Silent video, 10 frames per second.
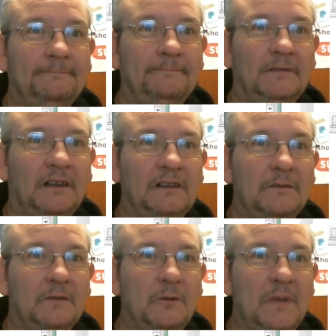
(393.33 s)
And then we'll
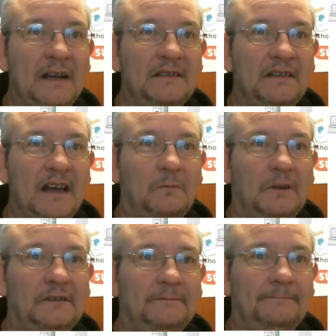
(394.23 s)
go back to that
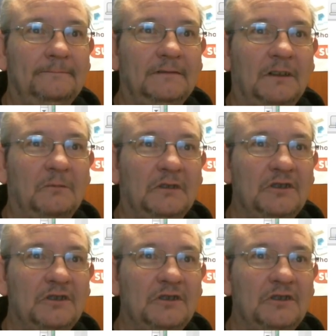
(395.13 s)
one. And we'll just